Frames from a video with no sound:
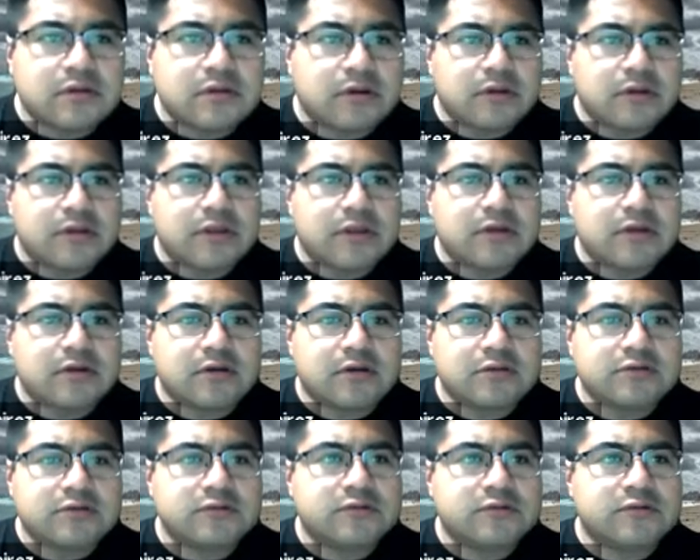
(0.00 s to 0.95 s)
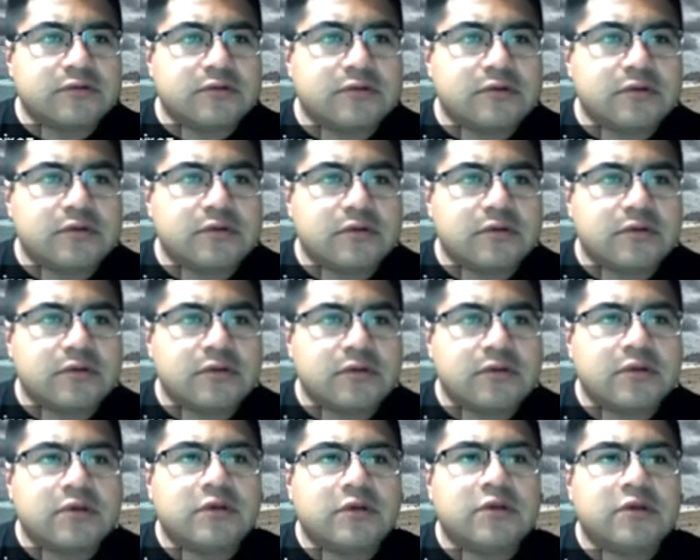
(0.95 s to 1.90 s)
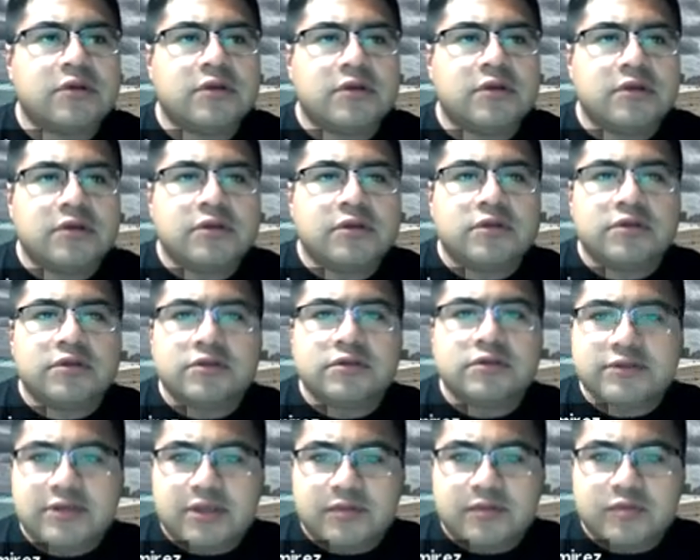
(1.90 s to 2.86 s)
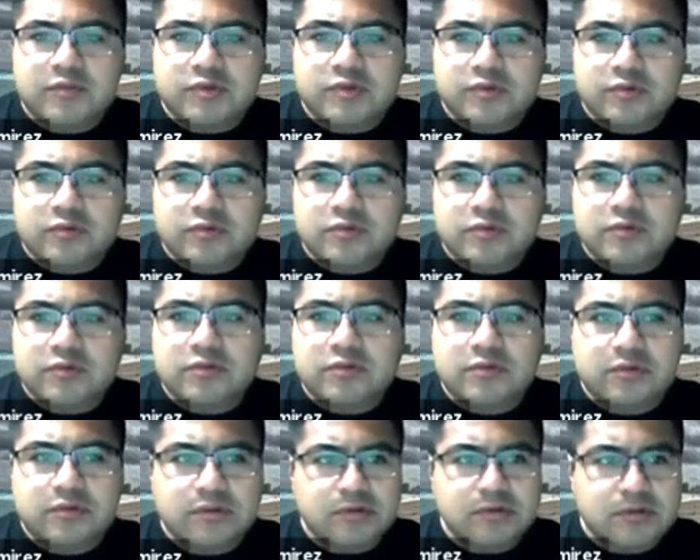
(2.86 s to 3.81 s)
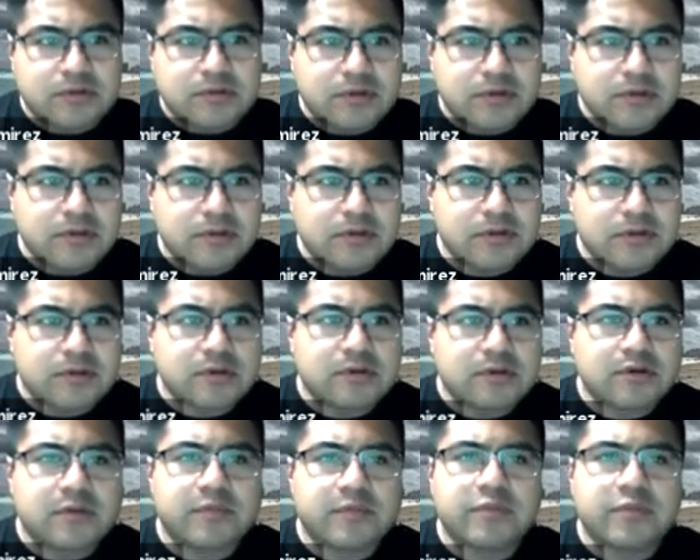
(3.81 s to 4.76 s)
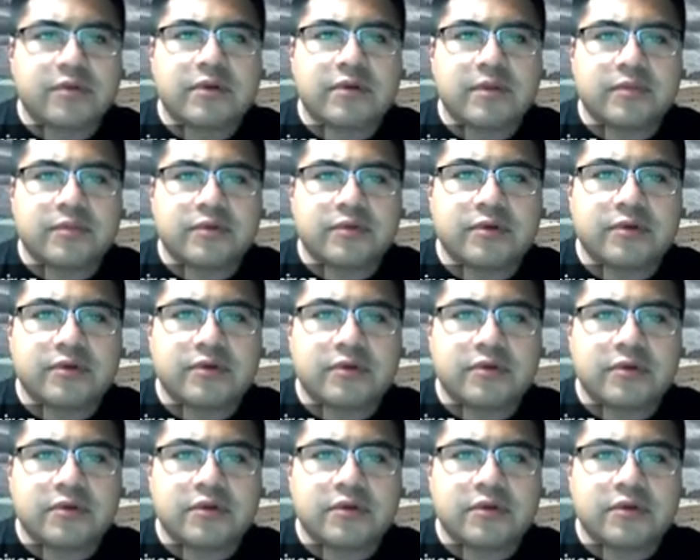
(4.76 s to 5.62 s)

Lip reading: Call that contour. Same tool, cut parameter.